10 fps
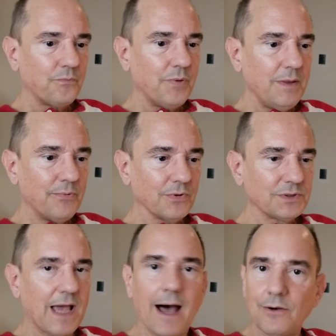
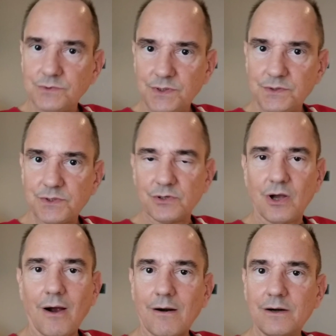people's houses and
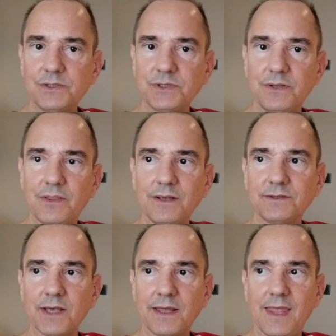cars and things
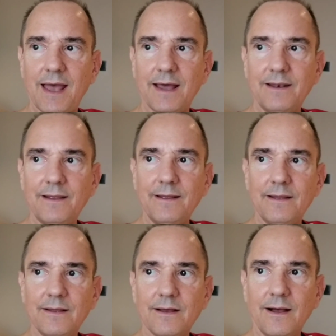like that.
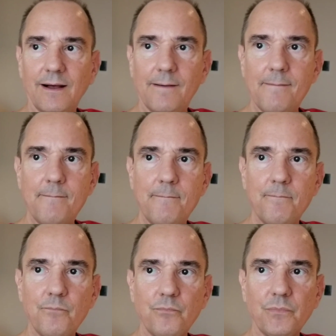Um,
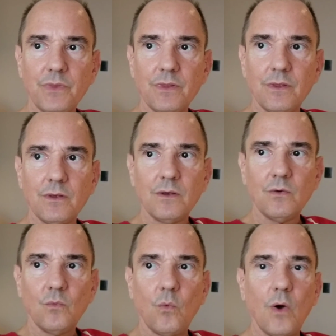
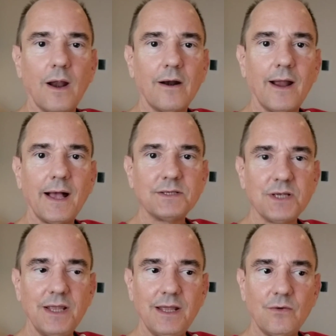whereas
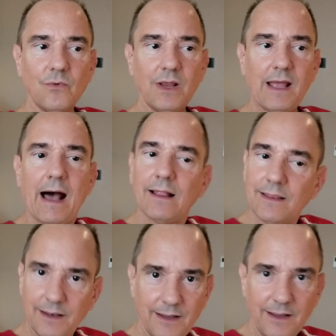in
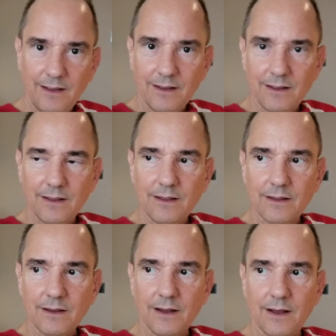reality,
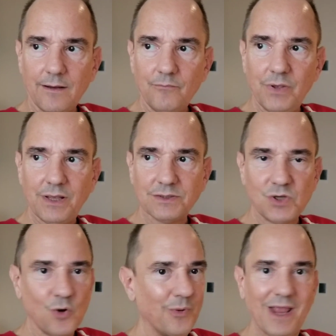um, because
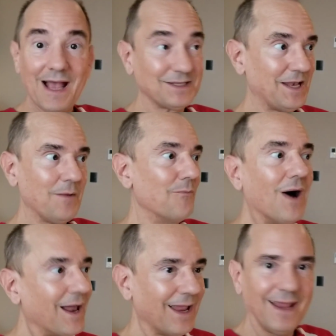nobody has any
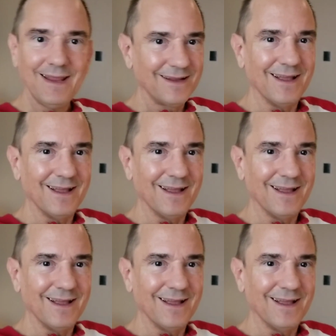money